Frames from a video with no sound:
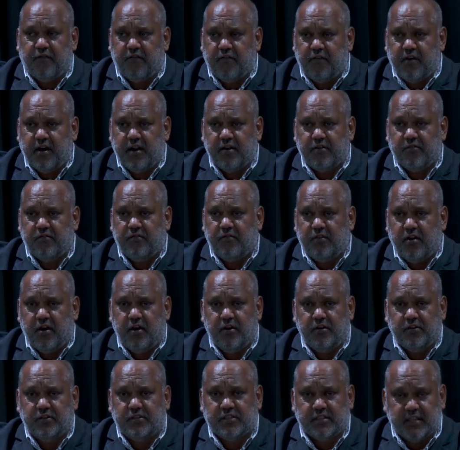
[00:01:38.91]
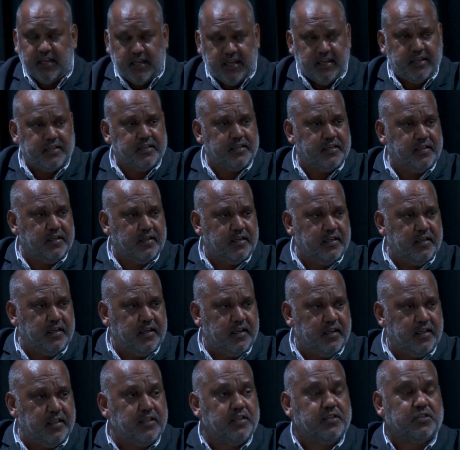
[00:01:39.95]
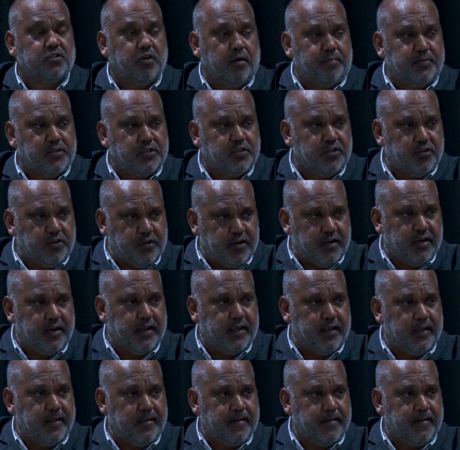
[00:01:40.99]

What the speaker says: front row seat in this opportunity.